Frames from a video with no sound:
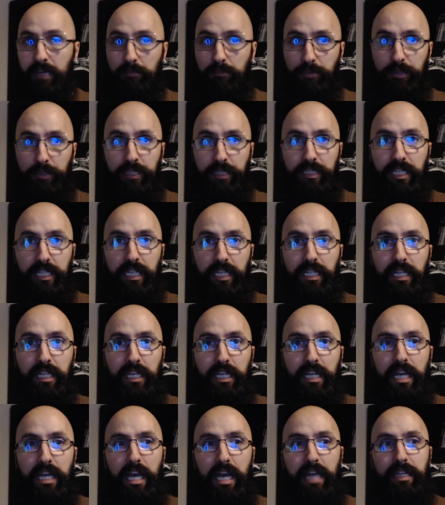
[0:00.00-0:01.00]
it printed,
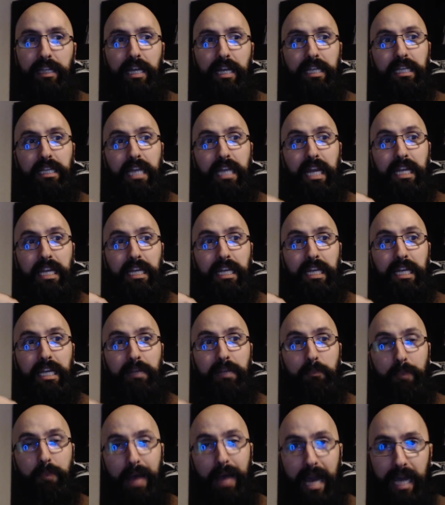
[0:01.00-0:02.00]
and then getting
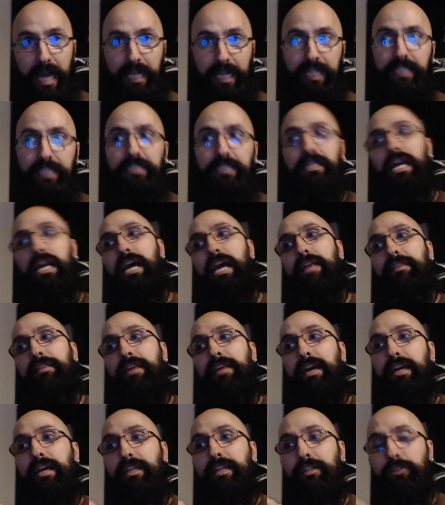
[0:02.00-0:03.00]
it packaged, and
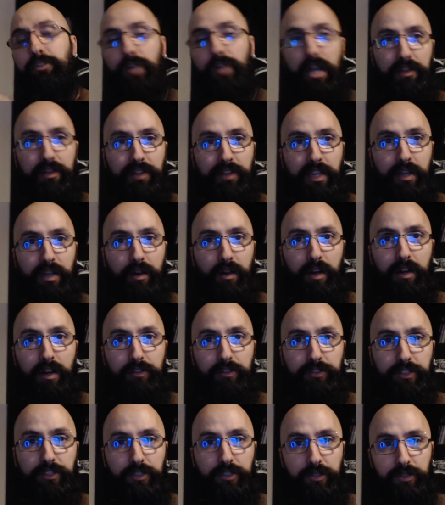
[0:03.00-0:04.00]
then driving it
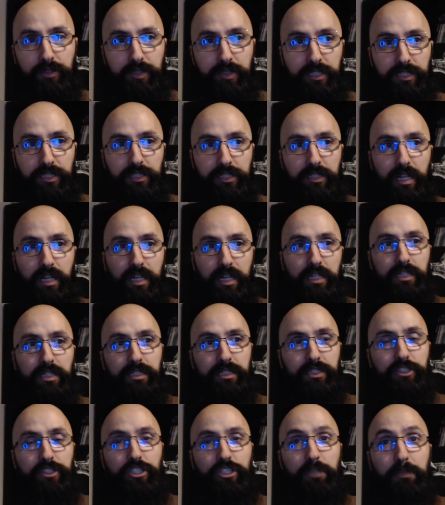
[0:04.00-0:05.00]
off to this
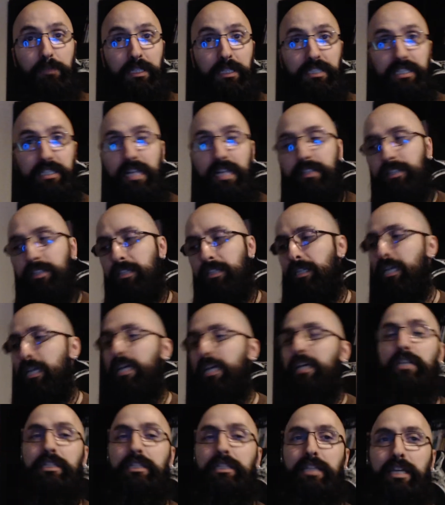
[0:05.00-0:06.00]
shipping center
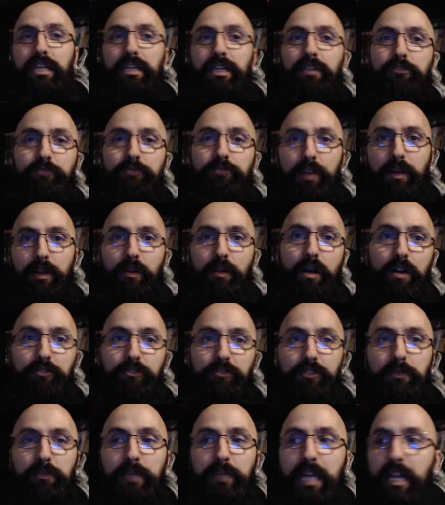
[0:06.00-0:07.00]
so that they fire
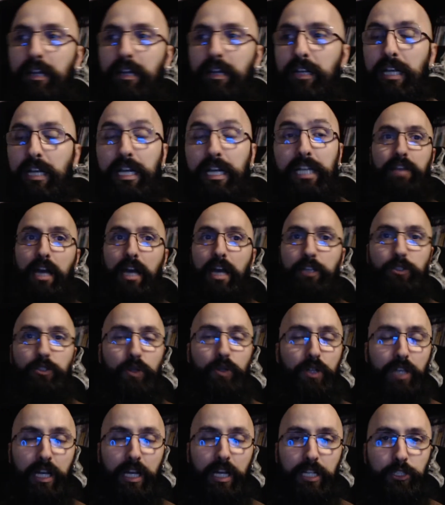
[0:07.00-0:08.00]
off from there. I
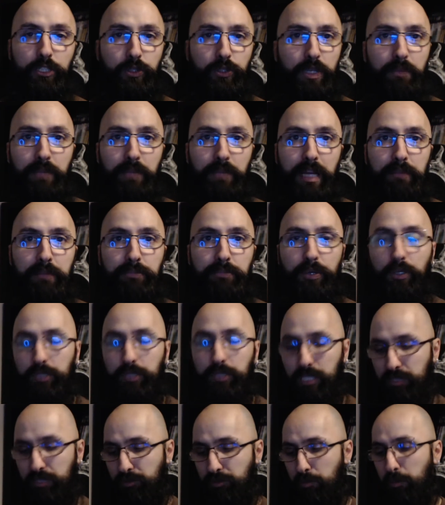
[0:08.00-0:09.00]
sort of got a streamlined
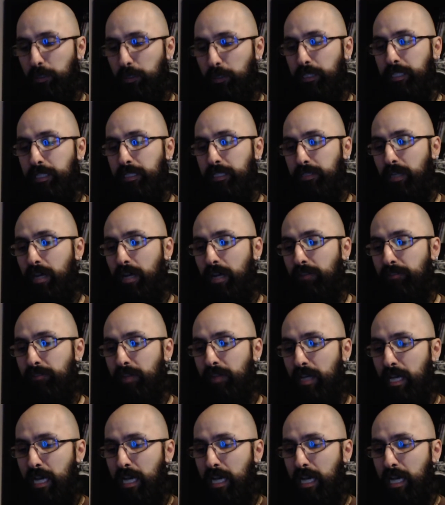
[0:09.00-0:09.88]
process for pulling this off.